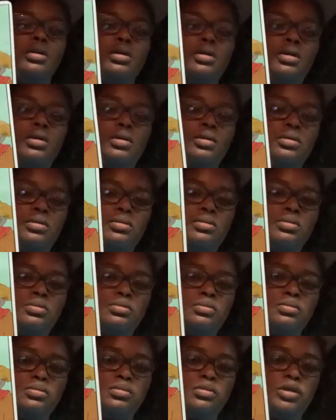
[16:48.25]

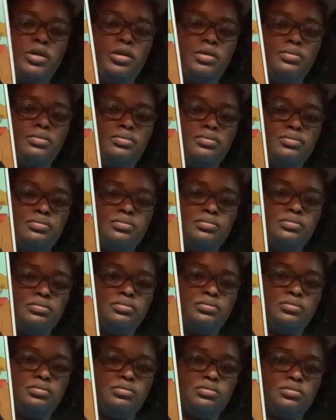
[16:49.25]
Yeah.
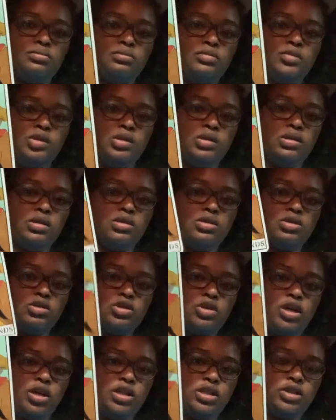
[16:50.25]
This is
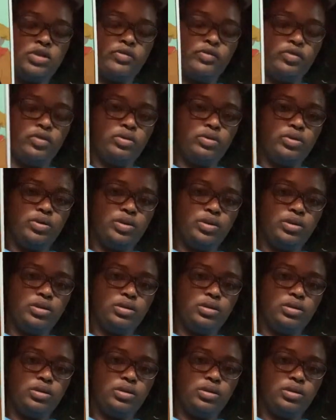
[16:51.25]
charging forward.